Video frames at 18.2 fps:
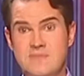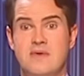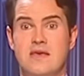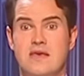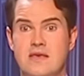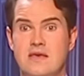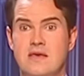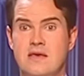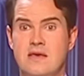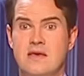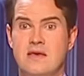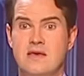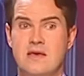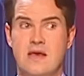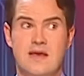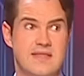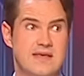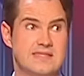me
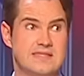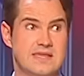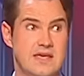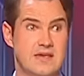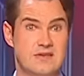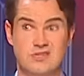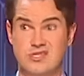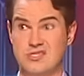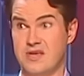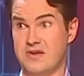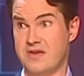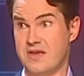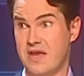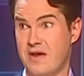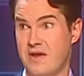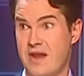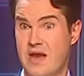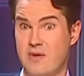and they say, she's only
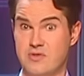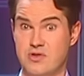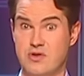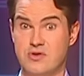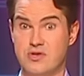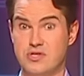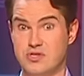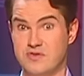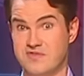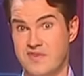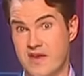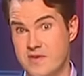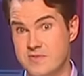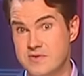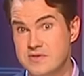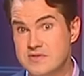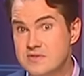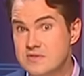going out with you because you're
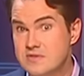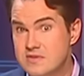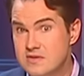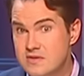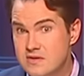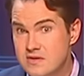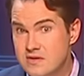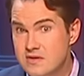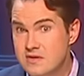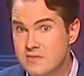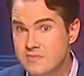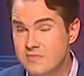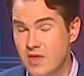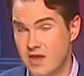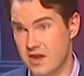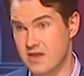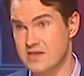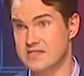famous.
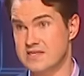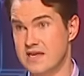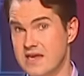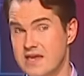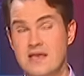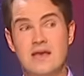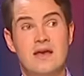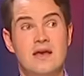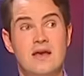And I say,